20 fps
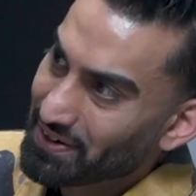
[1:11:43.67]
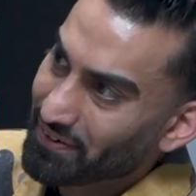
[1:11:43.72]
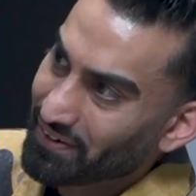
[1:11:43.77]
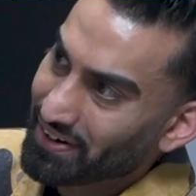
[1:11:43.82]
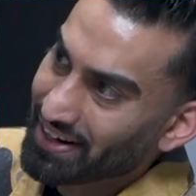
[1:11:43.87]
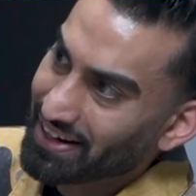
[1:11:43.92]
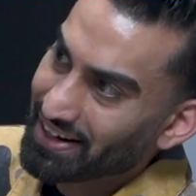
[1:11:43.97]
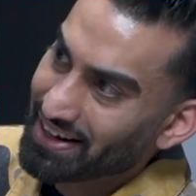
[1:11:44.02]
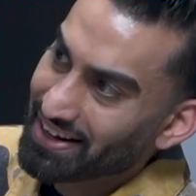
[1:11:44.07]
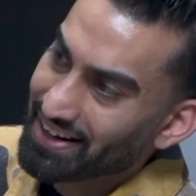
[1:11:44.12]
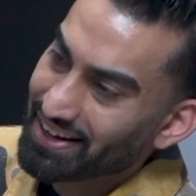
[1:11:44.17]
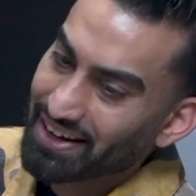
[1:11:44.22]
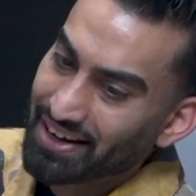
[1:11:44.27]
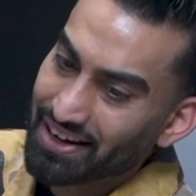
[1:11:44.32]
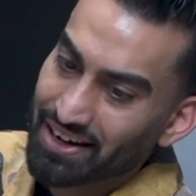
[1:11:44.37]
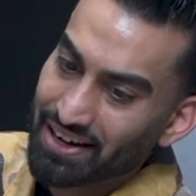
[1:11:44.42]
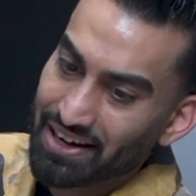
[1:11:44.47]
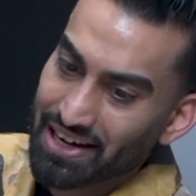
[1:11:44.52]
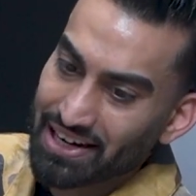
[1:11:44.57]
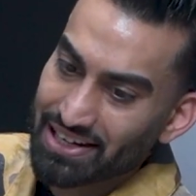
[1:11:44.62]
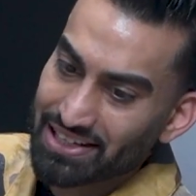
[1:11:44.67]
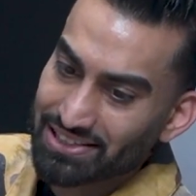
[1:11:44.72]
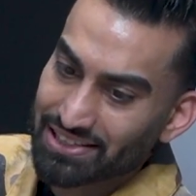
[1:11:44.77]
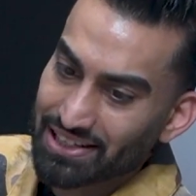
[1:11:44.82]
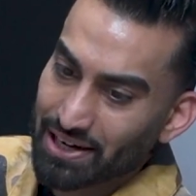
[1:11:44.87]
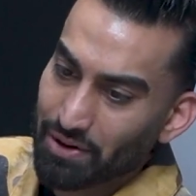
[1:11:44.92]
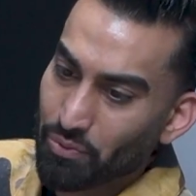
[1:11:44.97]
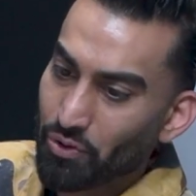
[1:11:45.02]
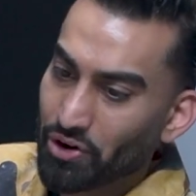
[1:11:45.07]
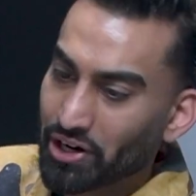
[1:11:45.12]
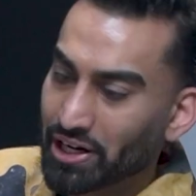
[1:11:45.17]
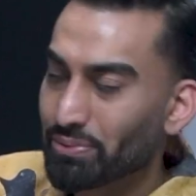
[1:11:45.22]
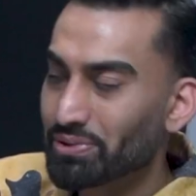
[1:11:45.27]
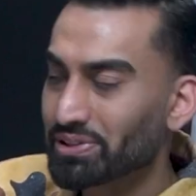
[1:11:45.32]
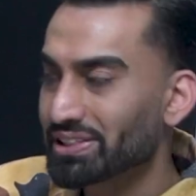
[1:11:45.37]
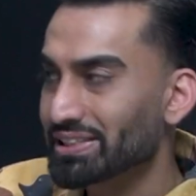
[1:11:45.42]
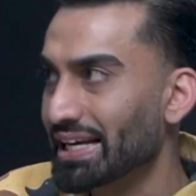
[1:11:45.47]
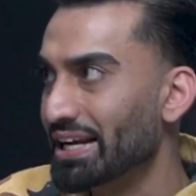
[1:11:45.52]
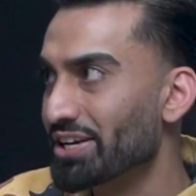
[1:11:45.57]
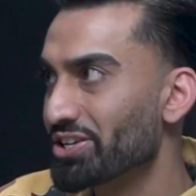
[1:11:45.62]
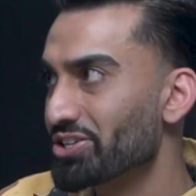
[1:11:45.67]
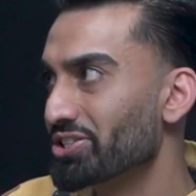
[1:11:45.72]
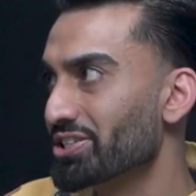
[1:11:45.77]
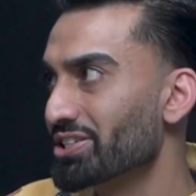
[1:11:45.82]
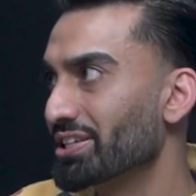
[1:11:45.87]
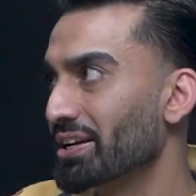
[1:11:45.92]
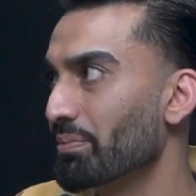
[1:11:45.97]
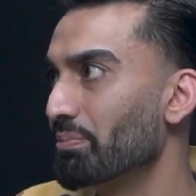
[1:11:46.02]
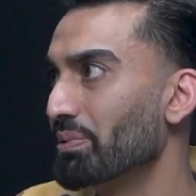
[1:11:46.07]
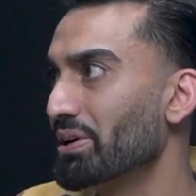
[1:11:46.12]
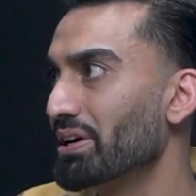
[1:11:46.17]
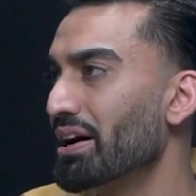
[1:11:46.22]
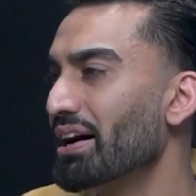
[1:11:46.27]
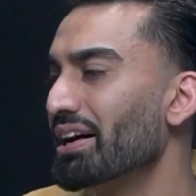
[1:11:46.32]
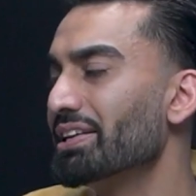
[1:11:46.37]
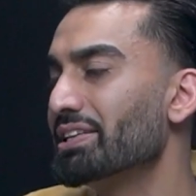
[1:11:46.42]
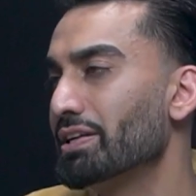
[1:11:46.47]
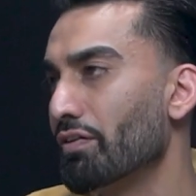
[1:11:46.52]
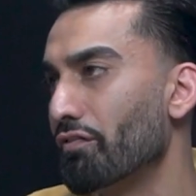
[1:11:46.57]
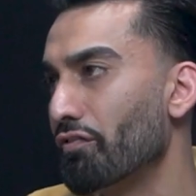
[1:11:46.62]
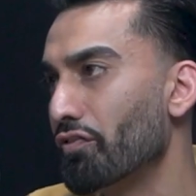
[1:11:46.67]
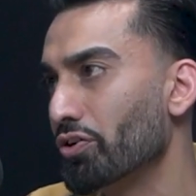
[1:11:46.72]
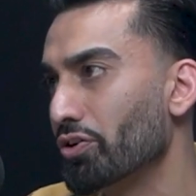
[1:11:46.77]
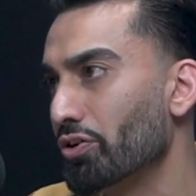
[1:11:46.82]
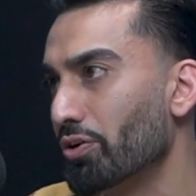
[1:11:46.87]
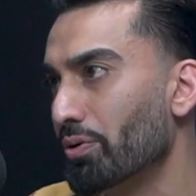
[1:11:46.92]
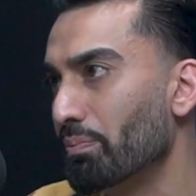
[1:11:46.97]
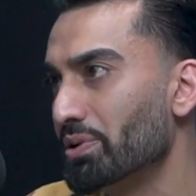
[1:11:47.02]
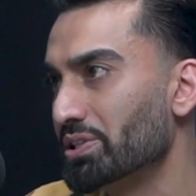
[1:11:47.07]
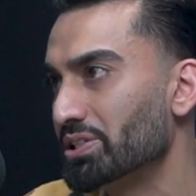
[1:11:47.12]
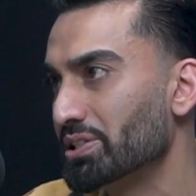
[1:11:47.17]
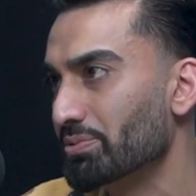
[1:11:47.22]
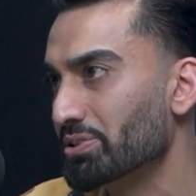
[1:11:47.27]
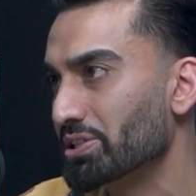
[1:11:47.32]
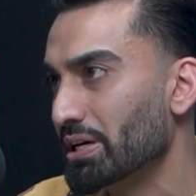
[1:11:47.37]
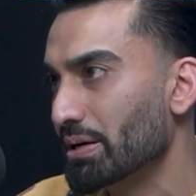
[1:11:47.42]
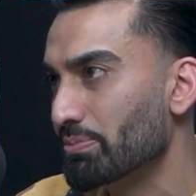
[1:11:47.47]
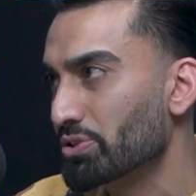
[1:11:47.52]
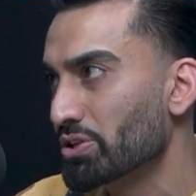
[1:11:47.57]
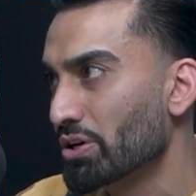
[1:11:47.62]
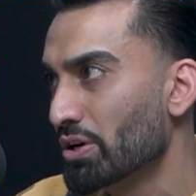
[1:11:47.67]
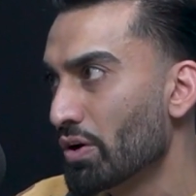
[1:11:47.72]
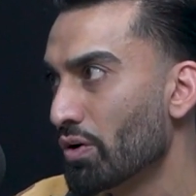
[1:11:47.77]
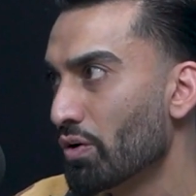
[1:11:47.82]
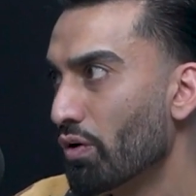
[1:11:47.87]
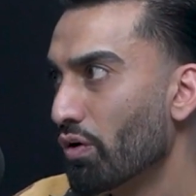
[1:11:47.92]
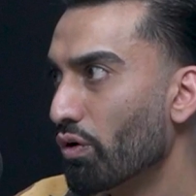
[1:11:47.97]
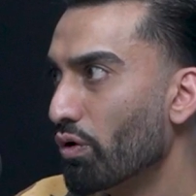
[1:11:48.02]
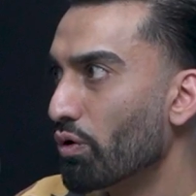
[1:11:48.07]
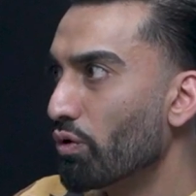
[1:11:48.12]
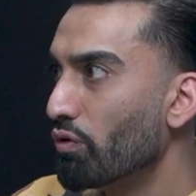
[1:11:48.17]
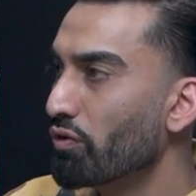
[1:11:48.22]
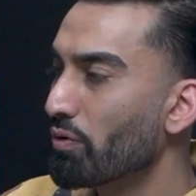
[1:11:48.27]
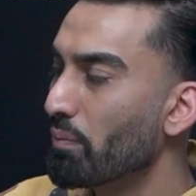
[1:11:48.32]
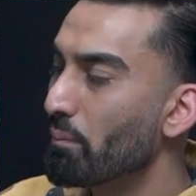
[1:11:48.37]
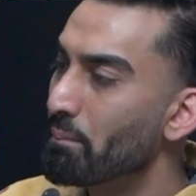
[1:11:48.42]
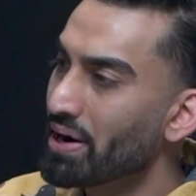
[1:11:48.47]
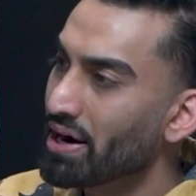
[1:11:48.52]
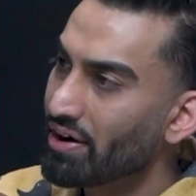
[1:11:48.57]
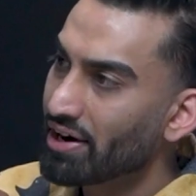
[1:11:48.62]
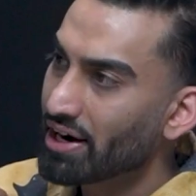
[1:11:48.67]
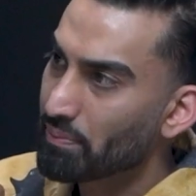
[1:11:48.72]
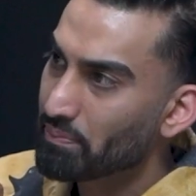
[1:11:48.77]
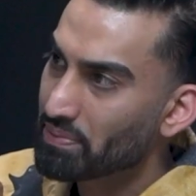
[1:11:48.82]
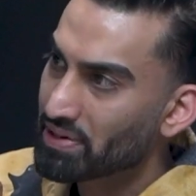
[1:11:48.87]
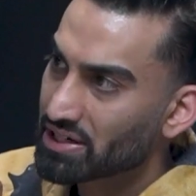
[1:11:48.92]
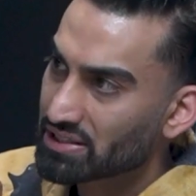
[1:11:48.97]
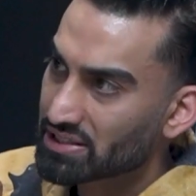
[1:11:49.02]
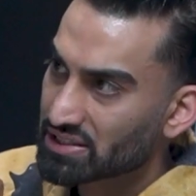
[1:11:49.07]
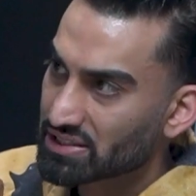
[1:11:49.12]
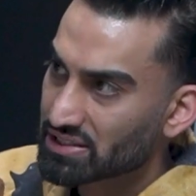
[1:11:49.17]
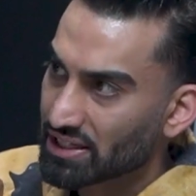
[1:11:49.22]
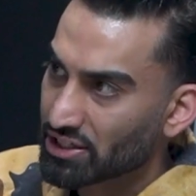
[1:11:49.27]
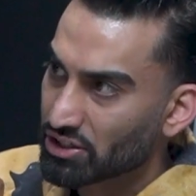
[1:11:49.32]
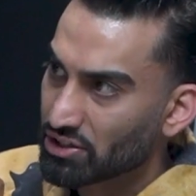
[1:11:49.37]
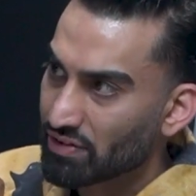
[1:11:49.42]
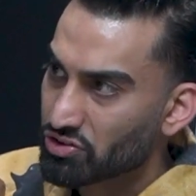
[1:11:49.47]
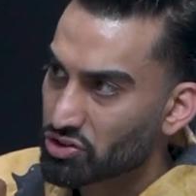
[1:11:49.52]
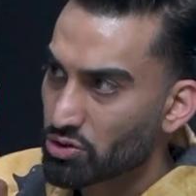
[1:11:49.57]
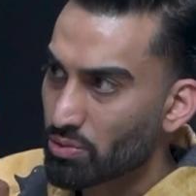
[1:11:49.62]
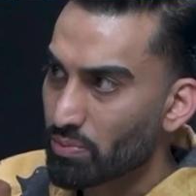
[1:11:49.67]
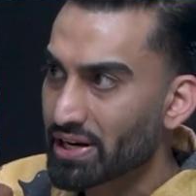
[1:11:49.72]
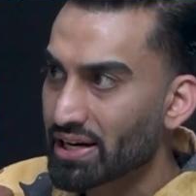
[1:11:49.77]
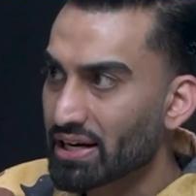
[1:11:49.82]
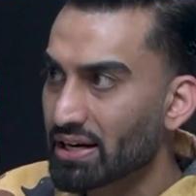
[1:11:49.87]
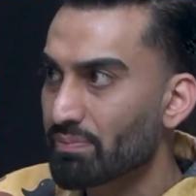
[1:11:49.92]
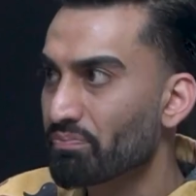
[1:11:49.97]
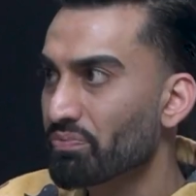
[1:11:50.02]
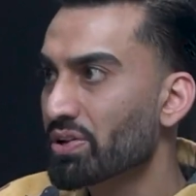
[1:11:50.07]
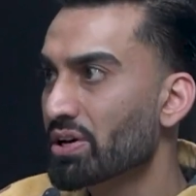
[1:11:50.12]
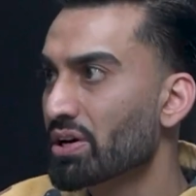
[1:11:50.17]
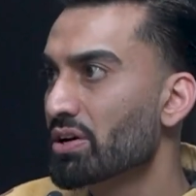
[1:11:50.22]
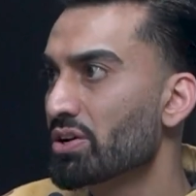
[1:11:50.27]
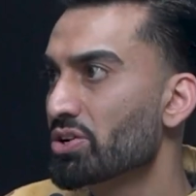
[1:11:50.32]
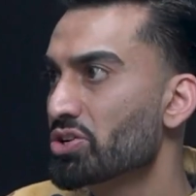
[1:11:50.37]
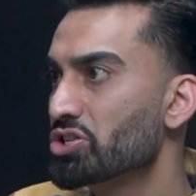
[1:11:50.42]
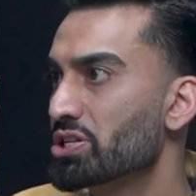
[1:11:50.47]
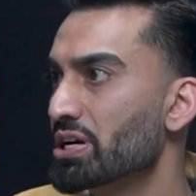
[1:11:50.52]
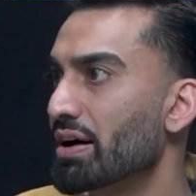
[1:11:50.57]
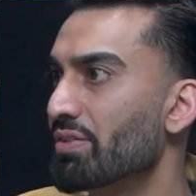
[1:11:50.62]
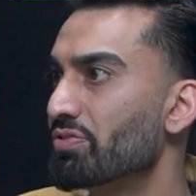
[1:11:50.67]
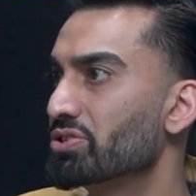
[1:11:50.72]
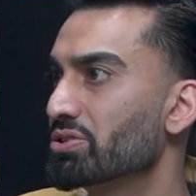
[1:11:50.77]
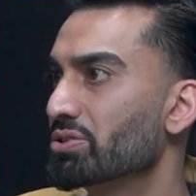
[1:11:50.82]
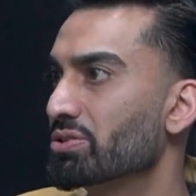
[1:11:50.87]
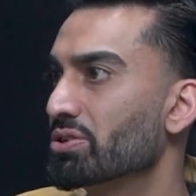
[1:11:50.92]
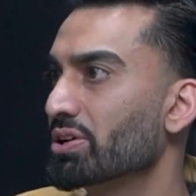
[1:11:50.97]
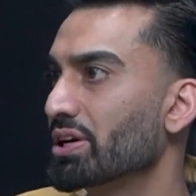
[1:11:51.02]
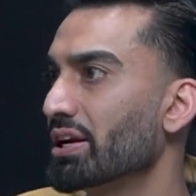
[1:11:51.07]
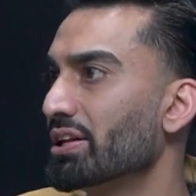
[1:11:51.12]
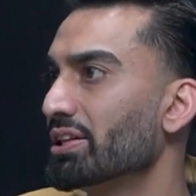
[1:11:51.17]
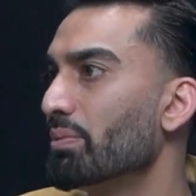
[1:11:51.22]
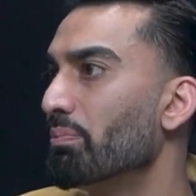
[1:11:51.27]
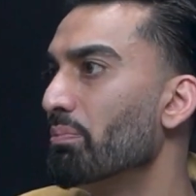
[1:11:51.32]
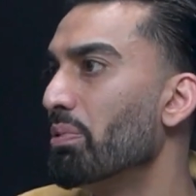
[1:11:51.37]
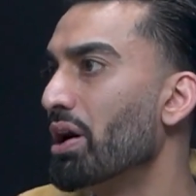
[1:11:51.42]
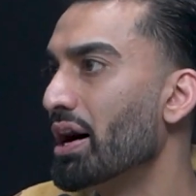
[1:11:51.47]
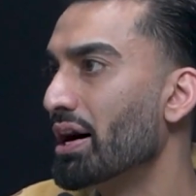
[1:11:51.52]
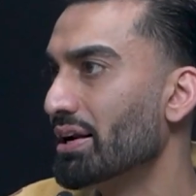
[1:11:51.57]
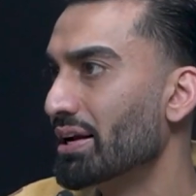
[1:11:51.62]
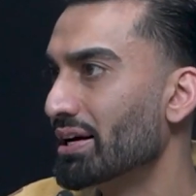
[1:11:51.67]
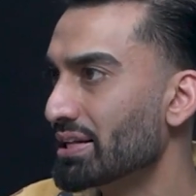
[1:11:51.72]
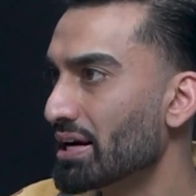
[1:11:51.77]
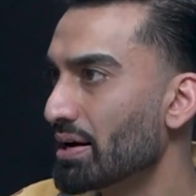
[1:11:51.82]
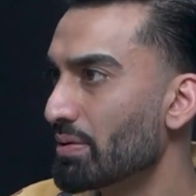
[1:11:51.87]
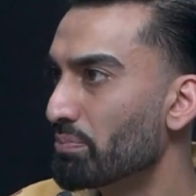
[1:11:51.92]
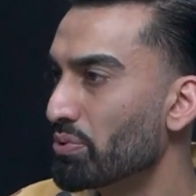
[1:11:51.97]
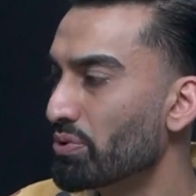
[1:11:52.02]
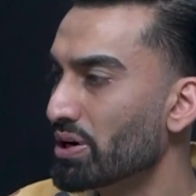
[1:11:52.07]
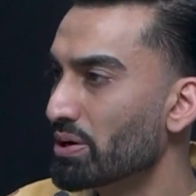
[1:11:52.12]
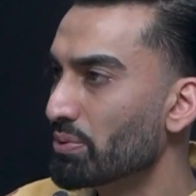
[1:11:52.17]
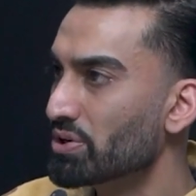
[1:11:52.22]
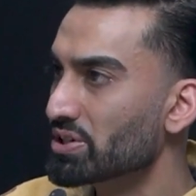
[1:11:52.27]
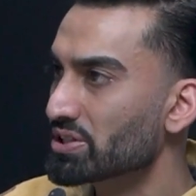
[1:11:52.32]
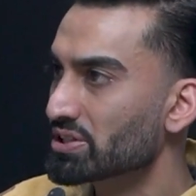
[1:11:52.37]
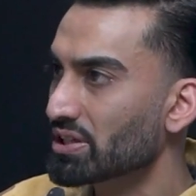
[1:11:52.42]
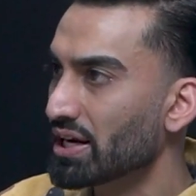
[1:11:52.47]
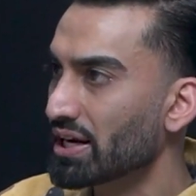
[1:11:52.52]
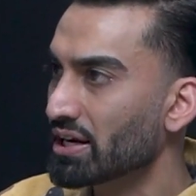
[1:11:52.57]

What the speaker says: right? And it's like working with these agencies can be not difficult, but sometimes overbearing because it's like you have so many chefs cooking the pot at that point where it's like